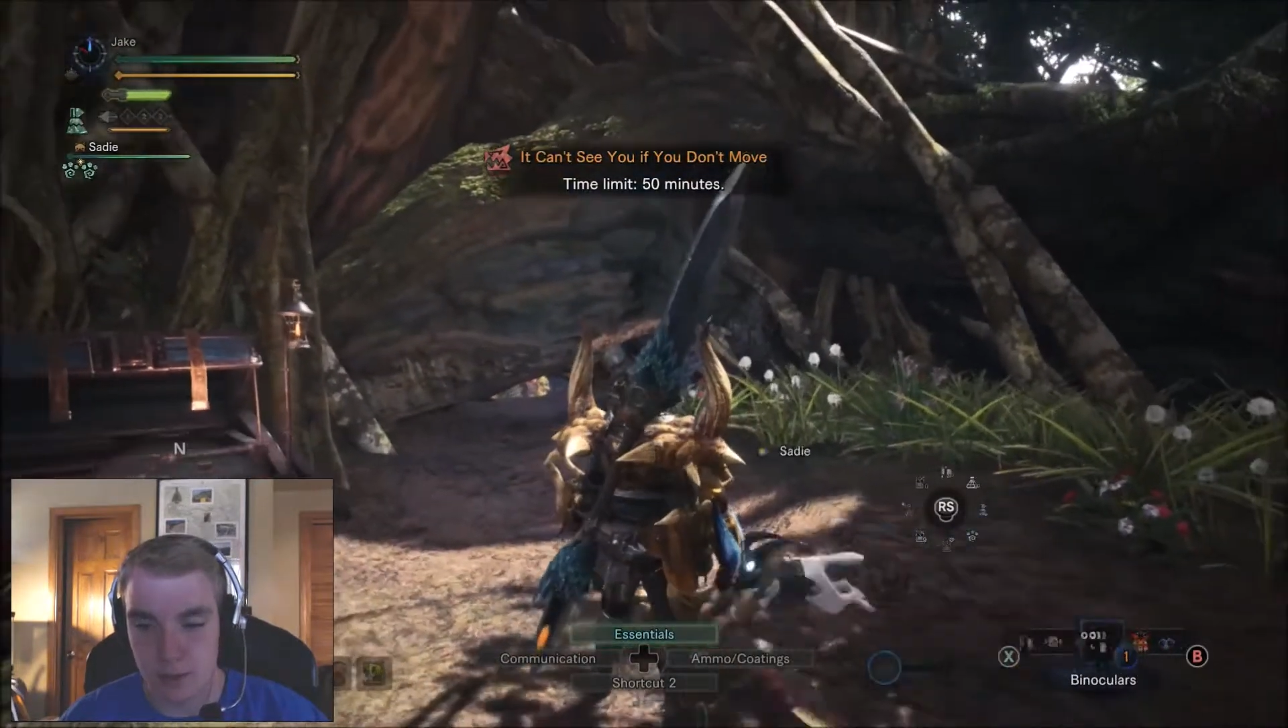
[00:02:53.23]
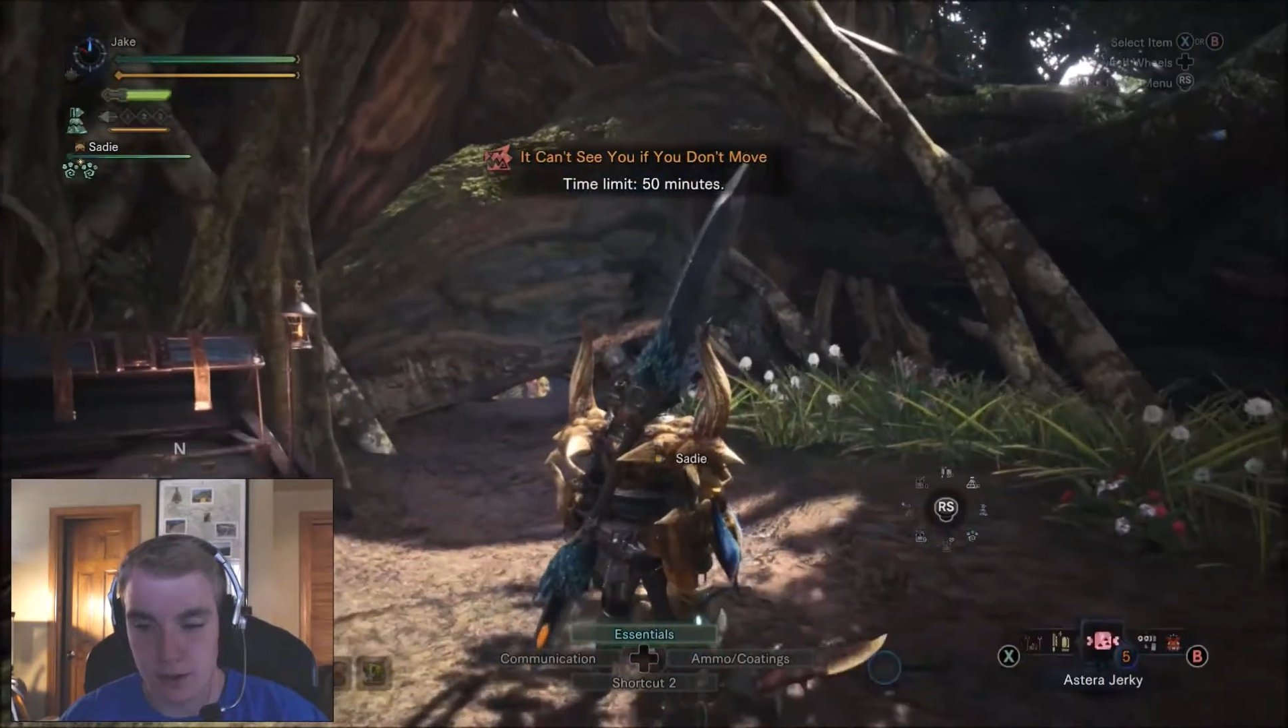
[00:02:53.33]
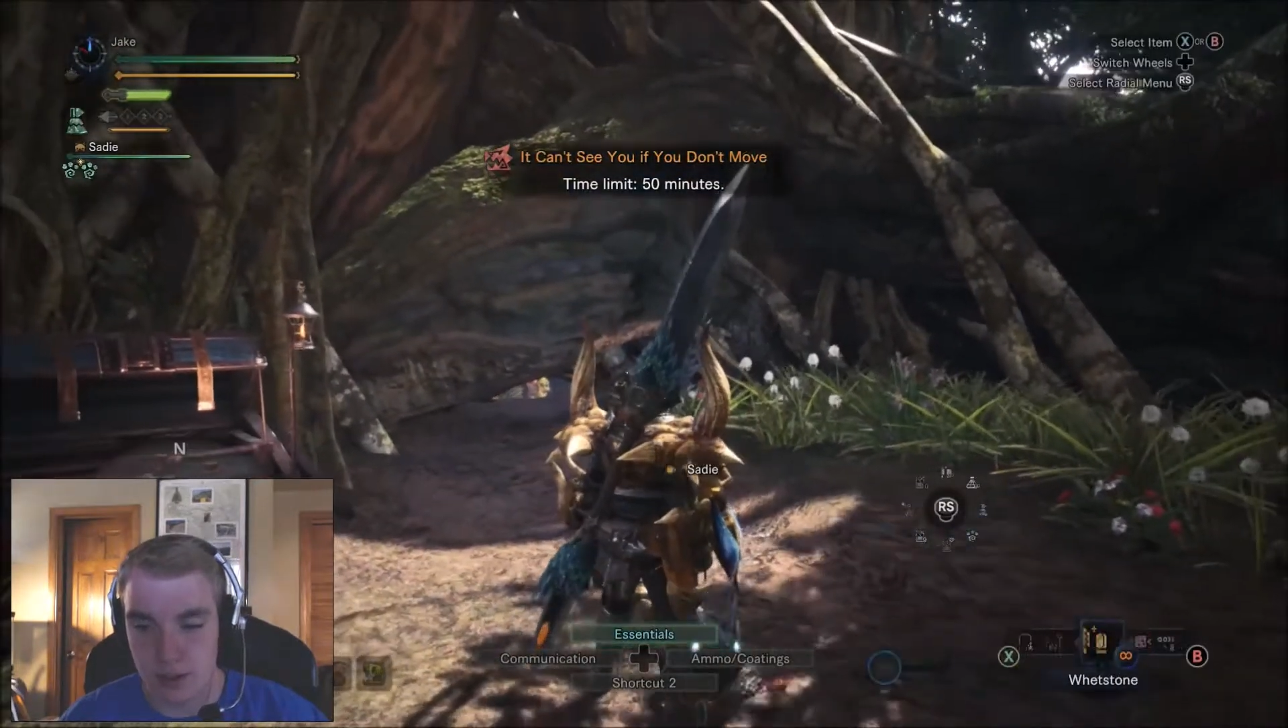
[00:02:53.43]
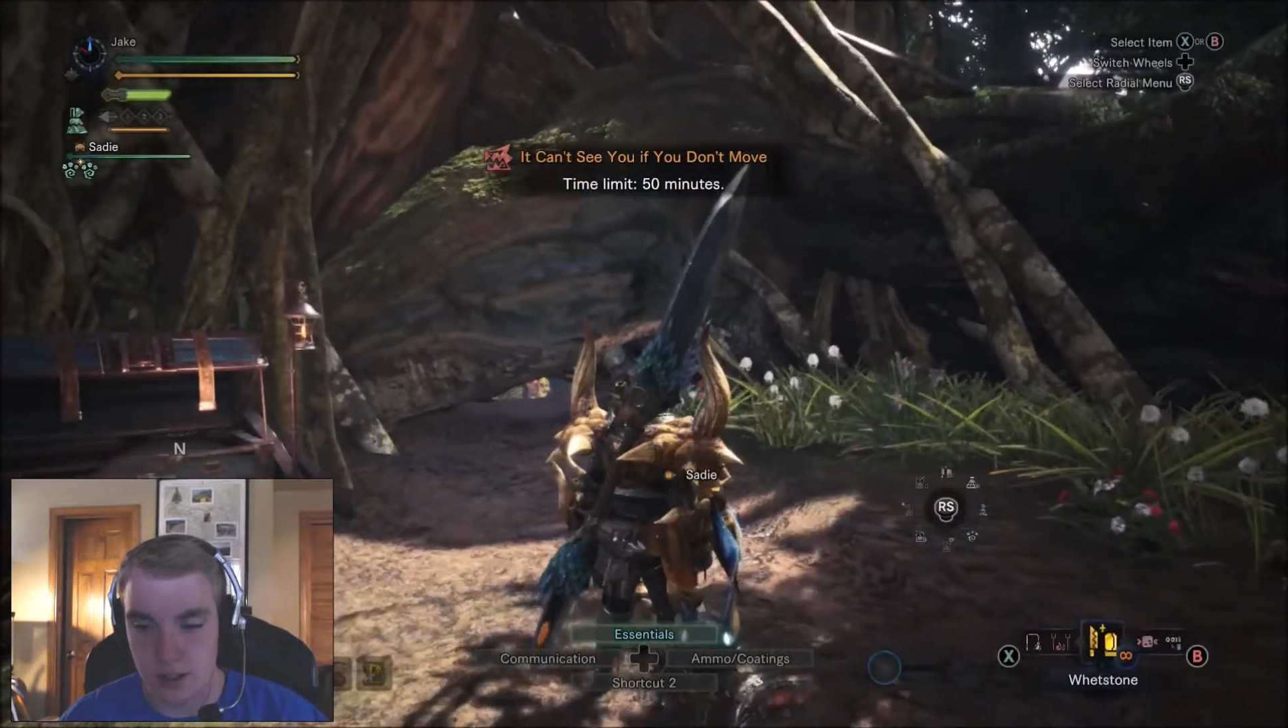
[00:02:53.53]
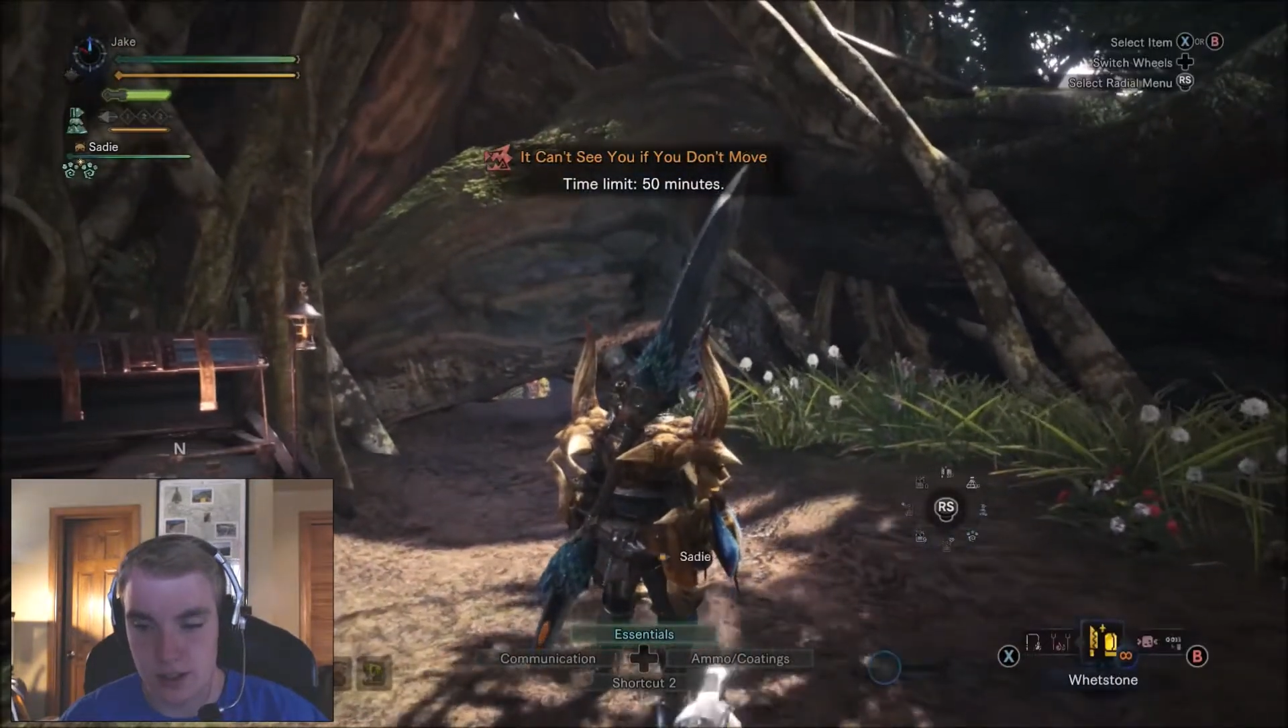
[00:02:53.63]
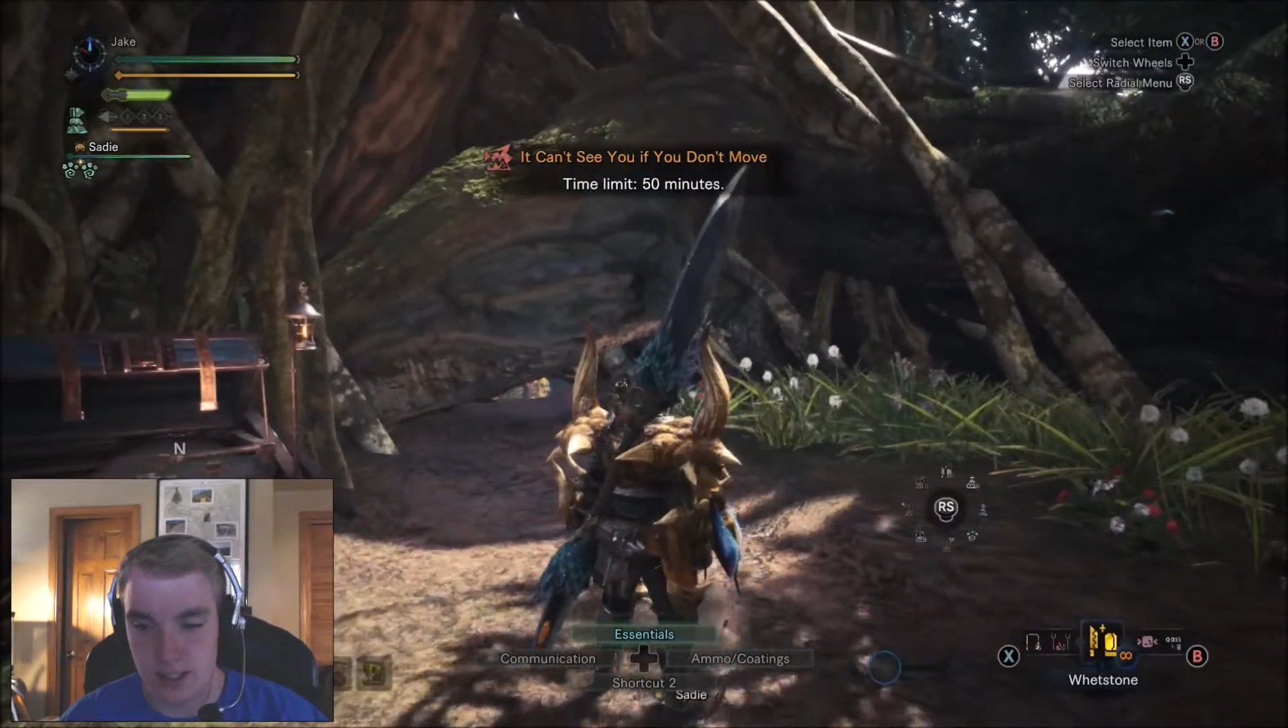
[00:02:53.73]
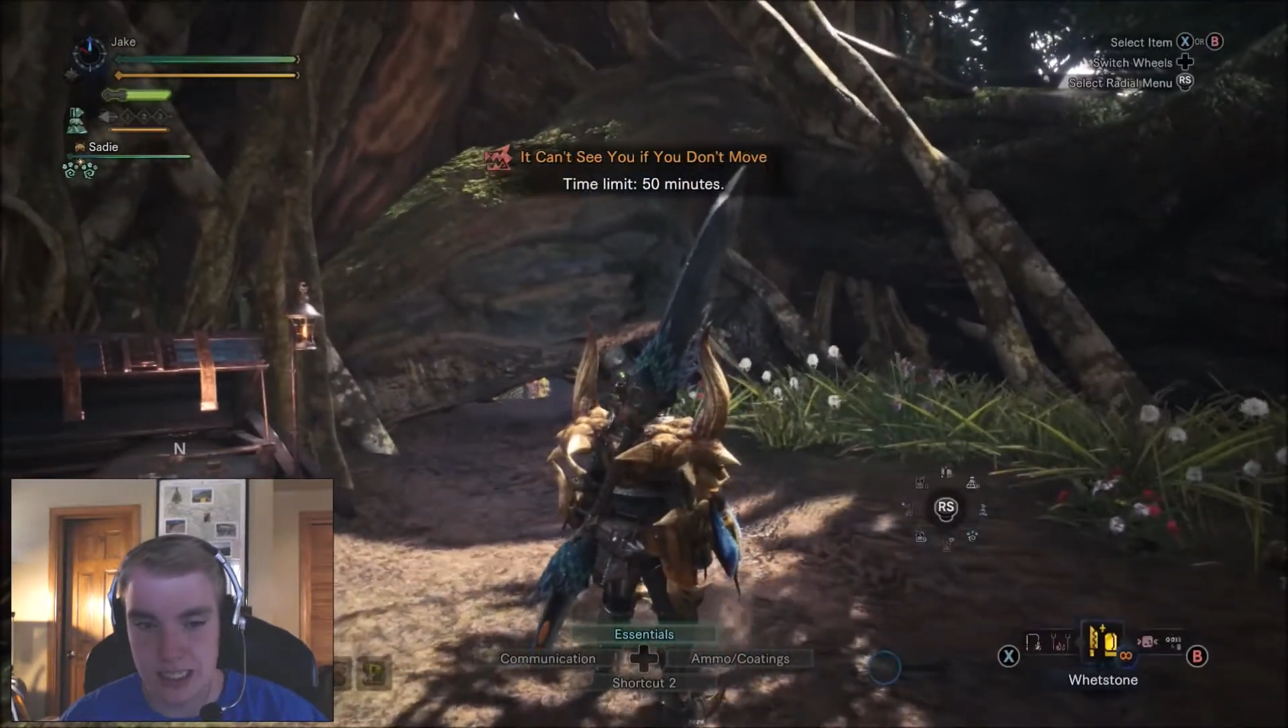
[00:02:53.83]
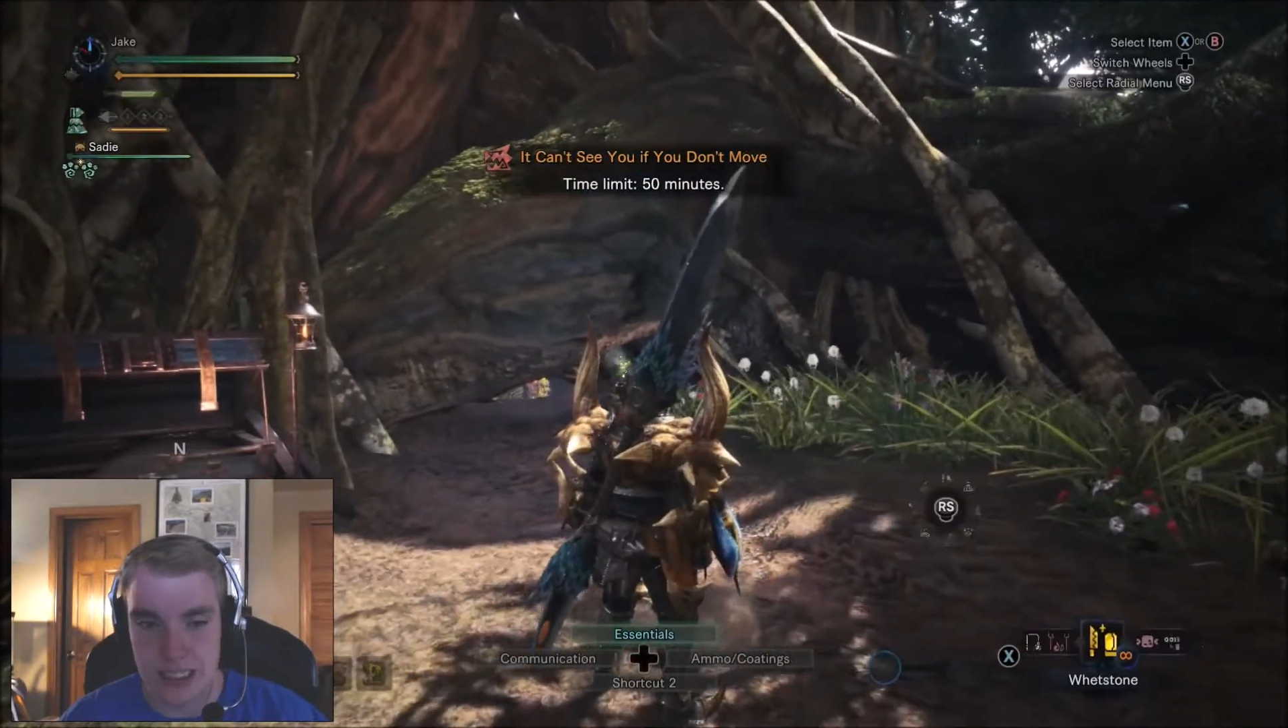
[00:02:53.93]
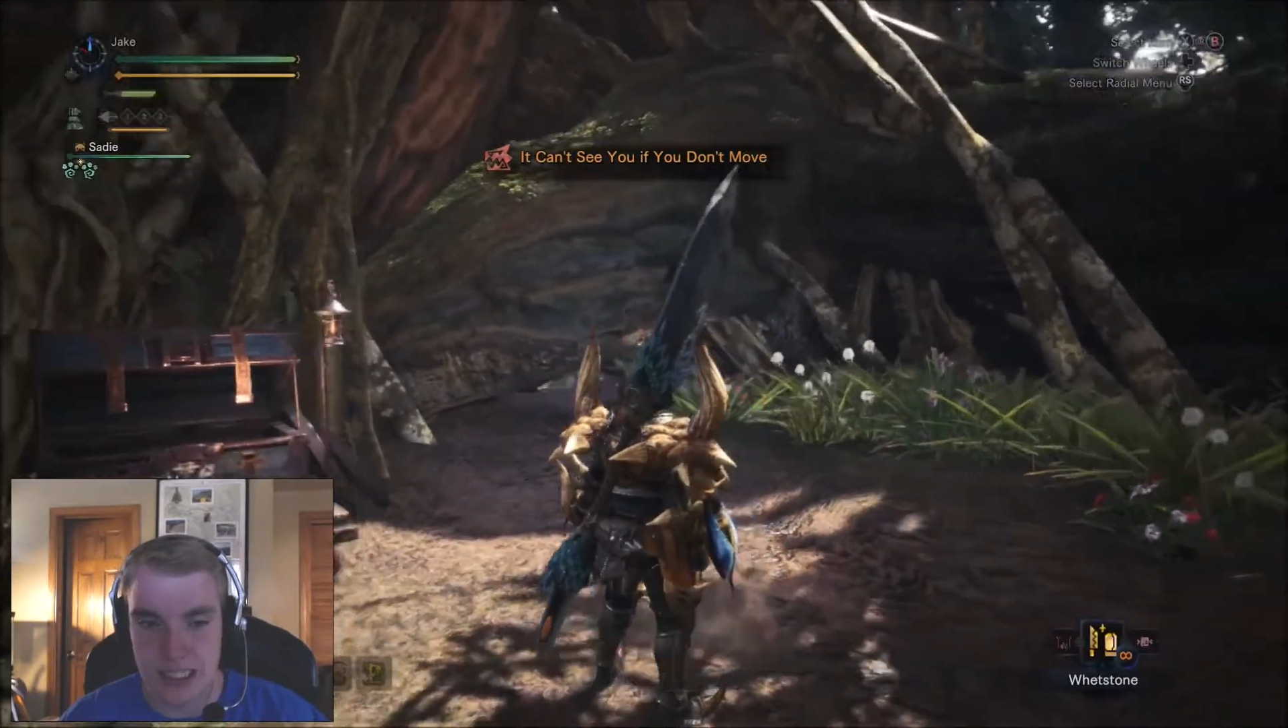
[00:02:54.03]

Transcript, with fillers: potions.